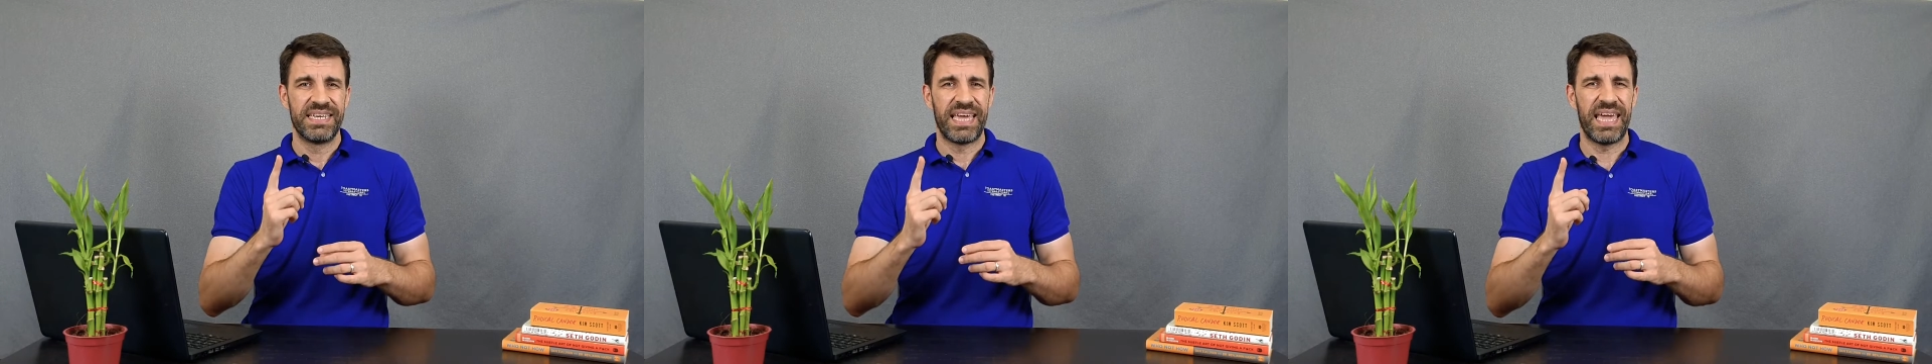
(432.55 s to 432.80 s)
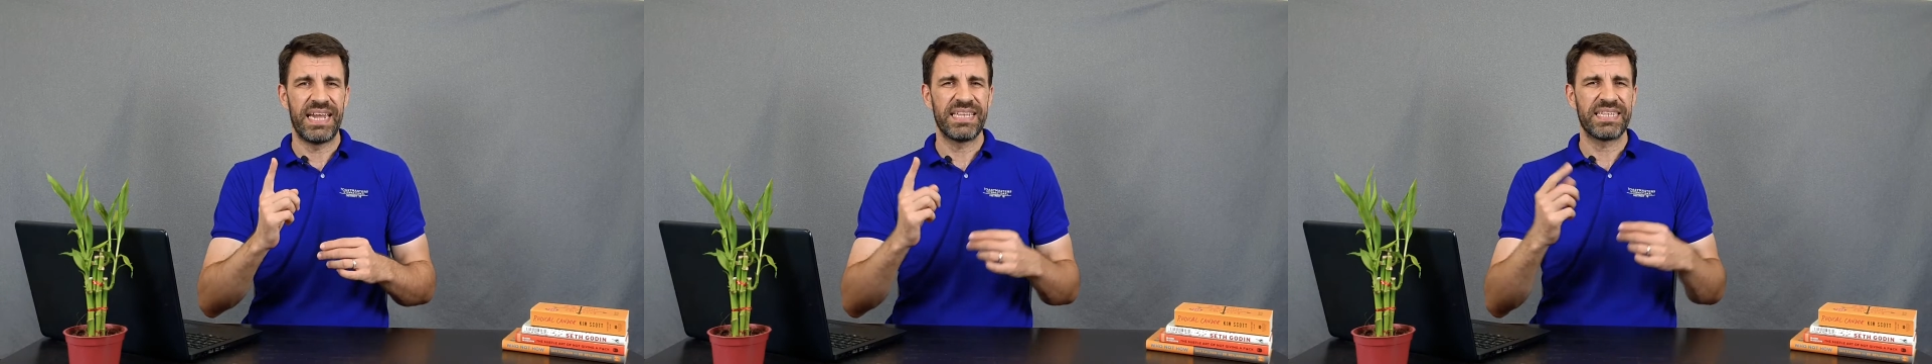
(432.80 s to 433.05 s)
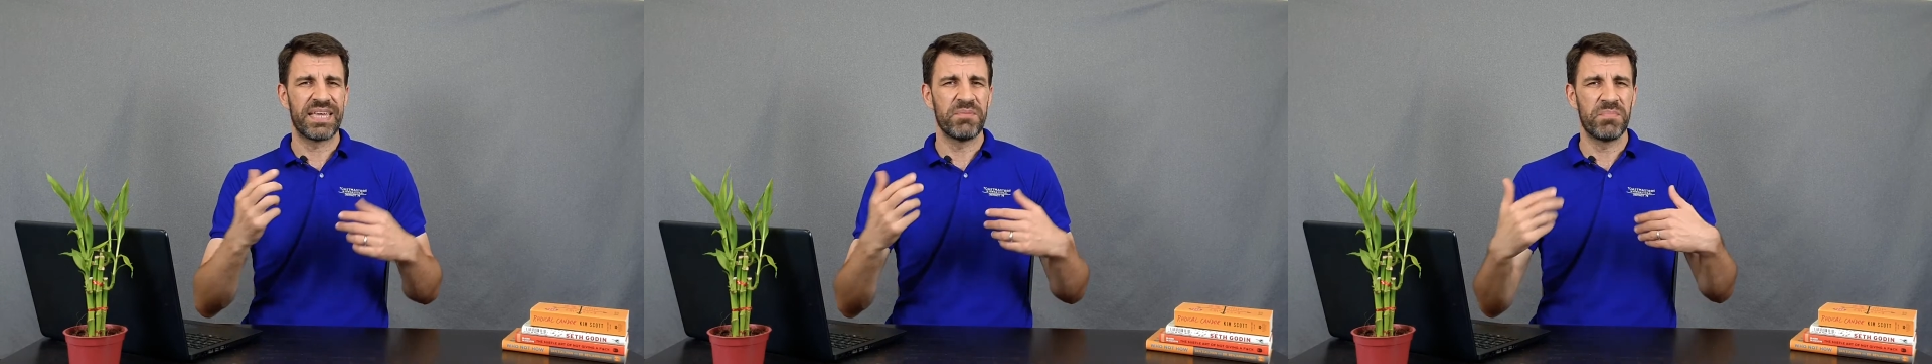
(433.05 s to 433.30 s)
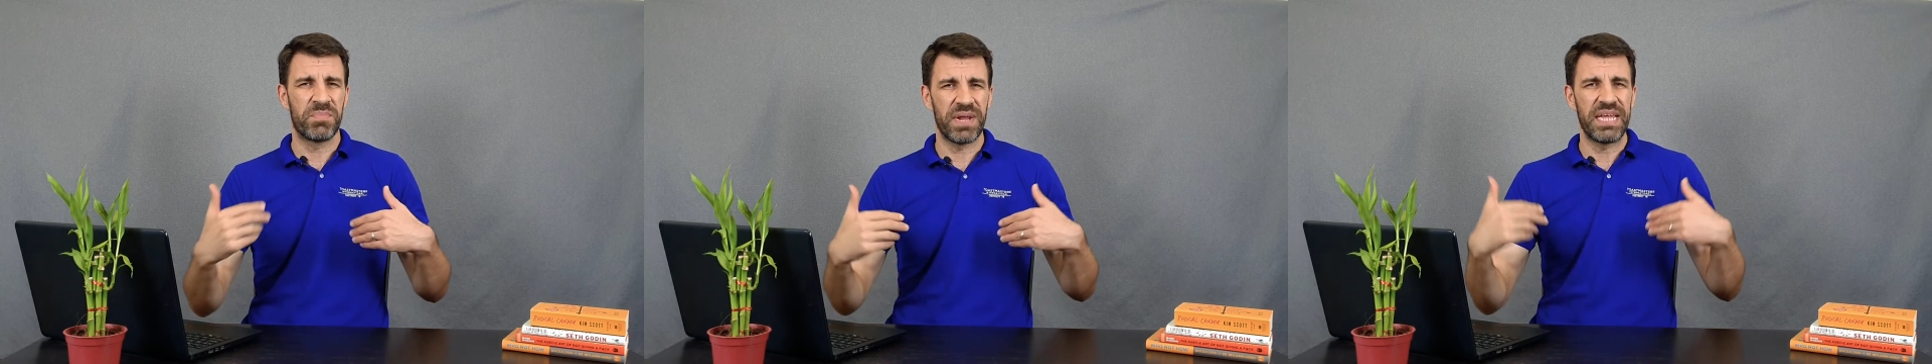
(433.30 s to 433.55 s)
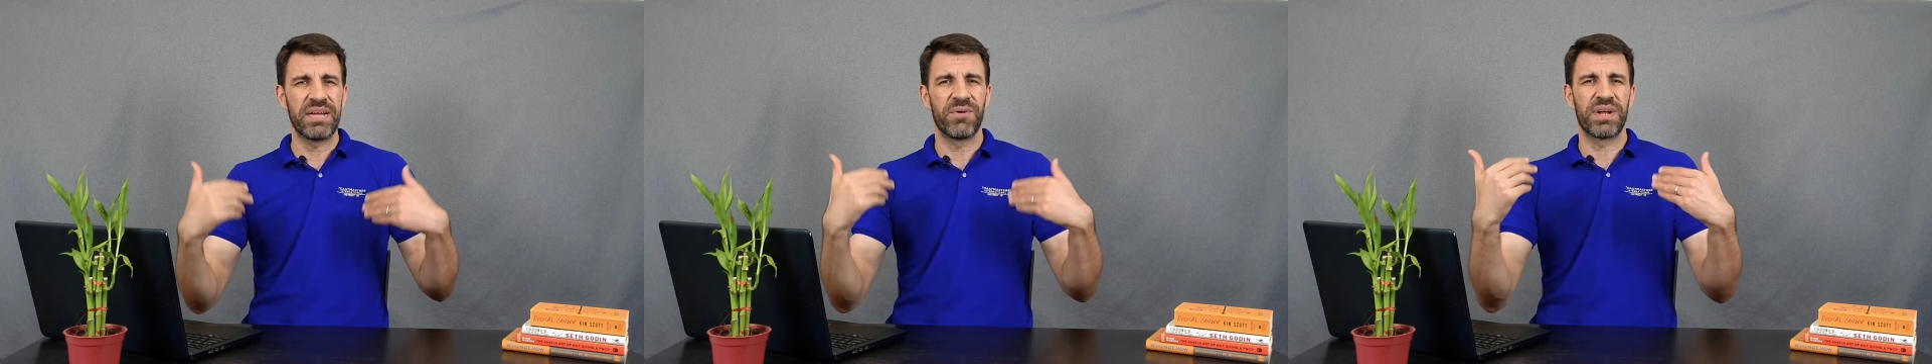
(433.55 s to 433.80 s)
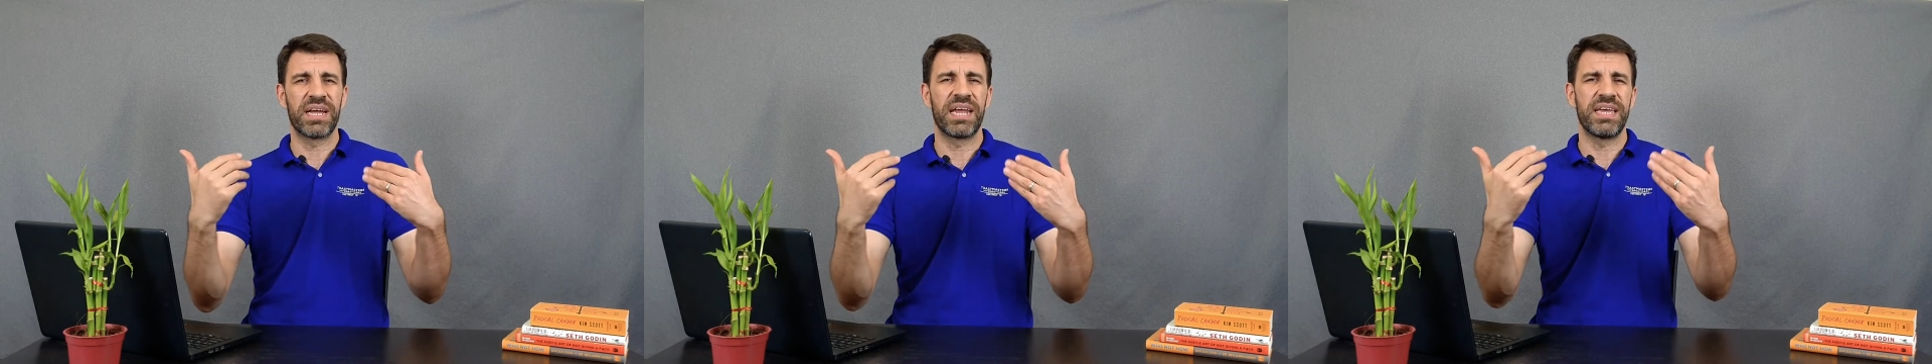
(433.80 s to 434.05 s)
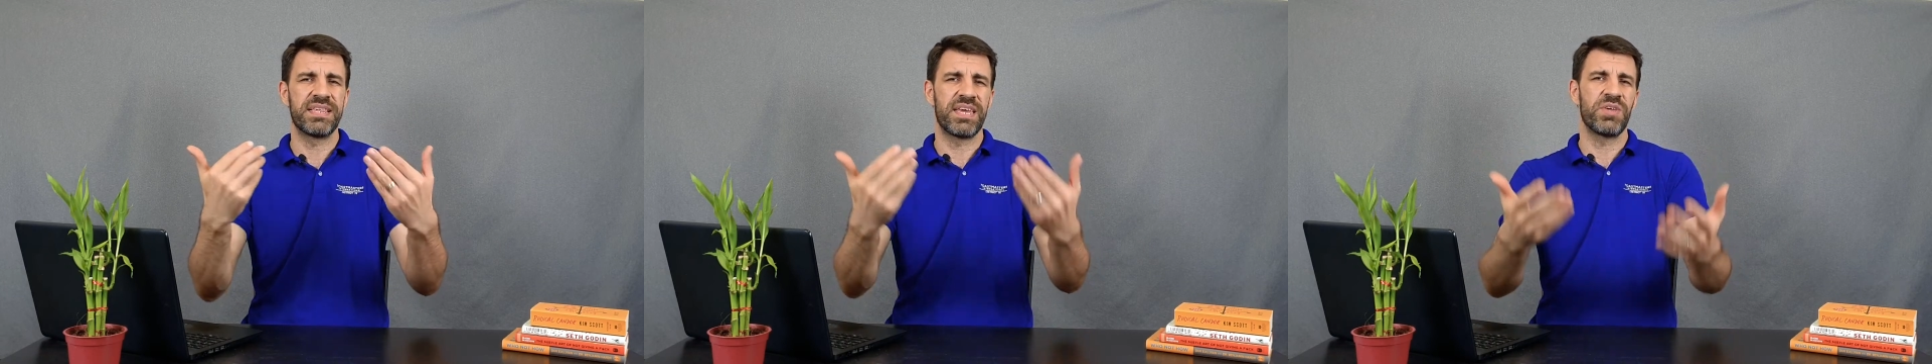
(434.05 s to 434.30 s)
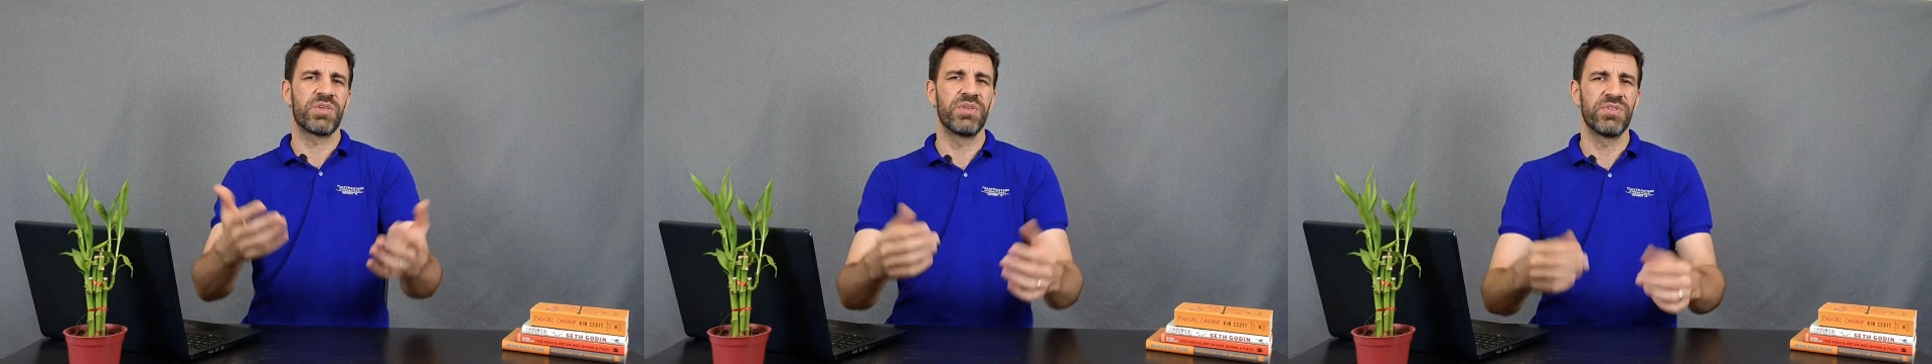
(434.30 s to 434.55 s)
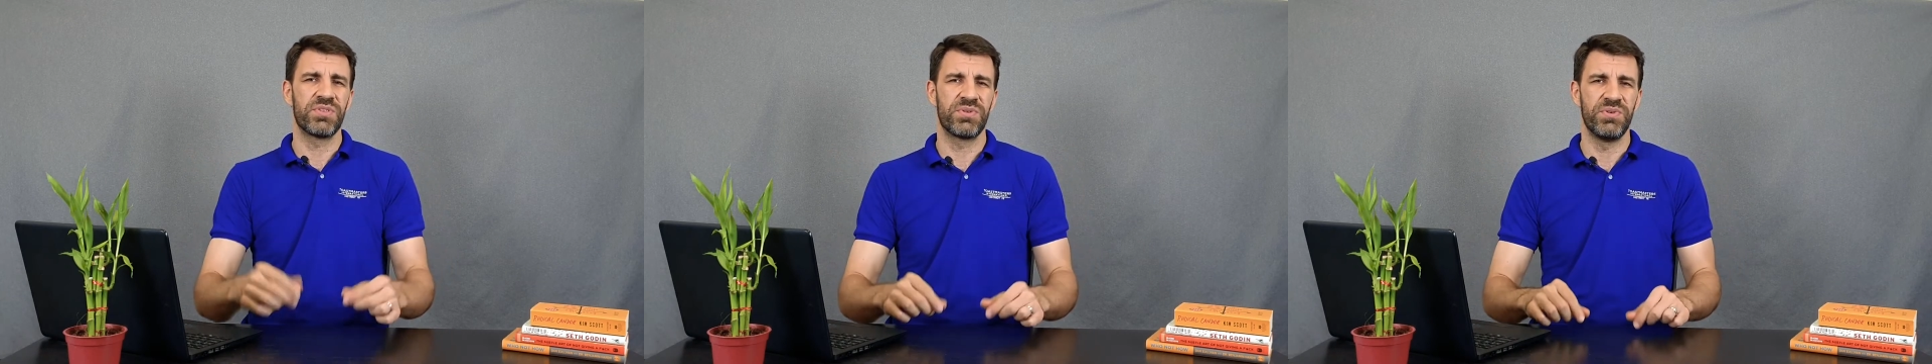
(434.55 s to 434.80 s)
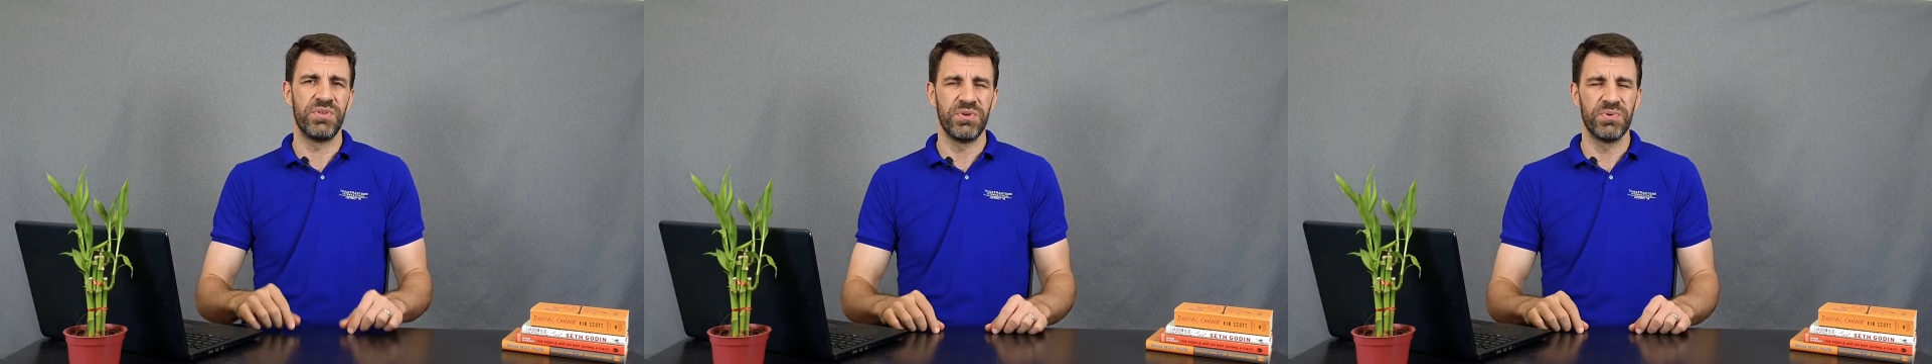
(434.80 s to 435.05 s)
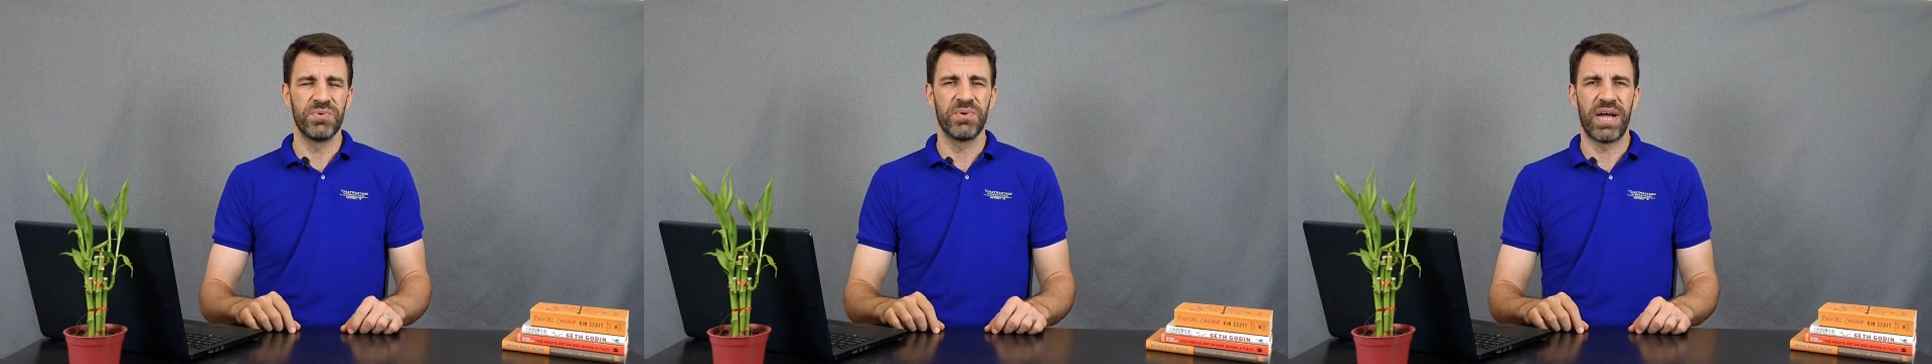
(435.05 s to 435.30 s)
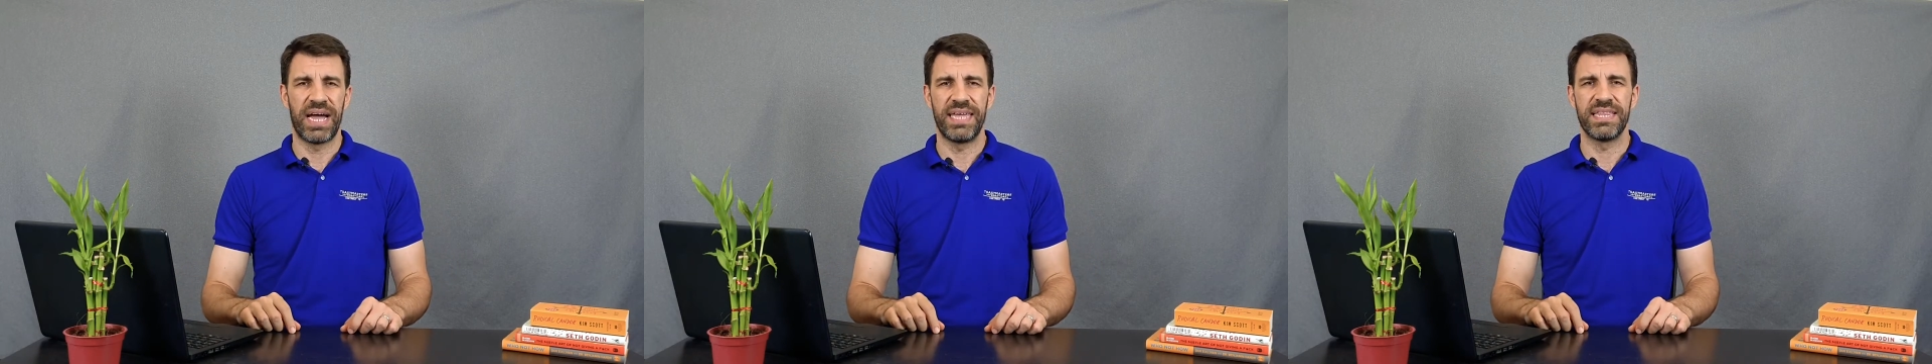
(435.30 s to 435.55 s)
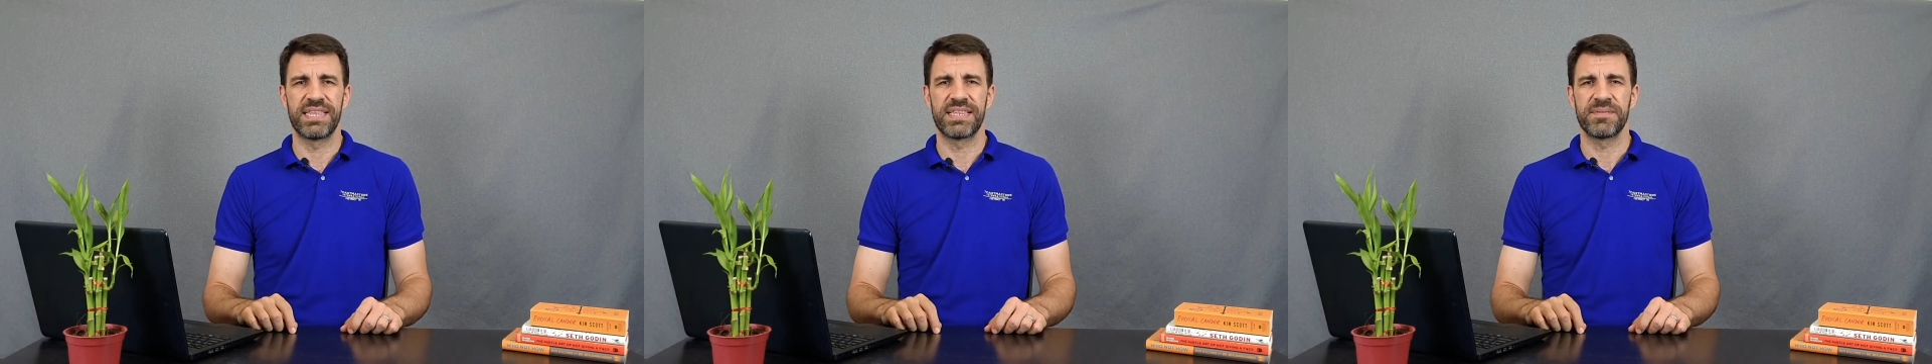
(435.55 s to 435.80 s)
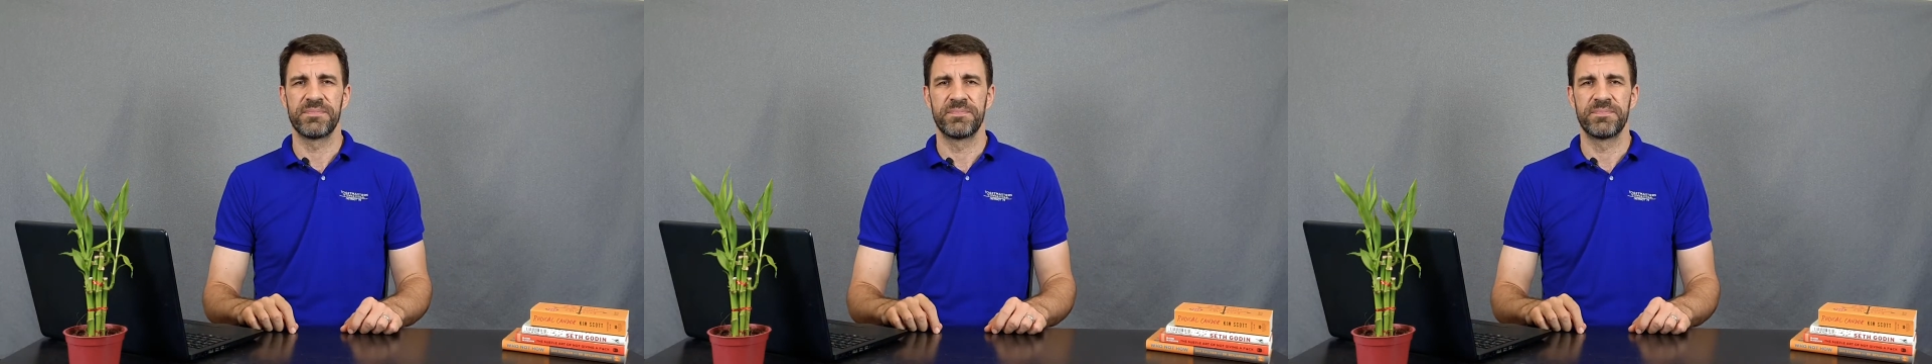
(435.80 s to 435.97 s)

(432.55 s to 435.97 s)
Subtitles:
and it can bring organizations to new heights.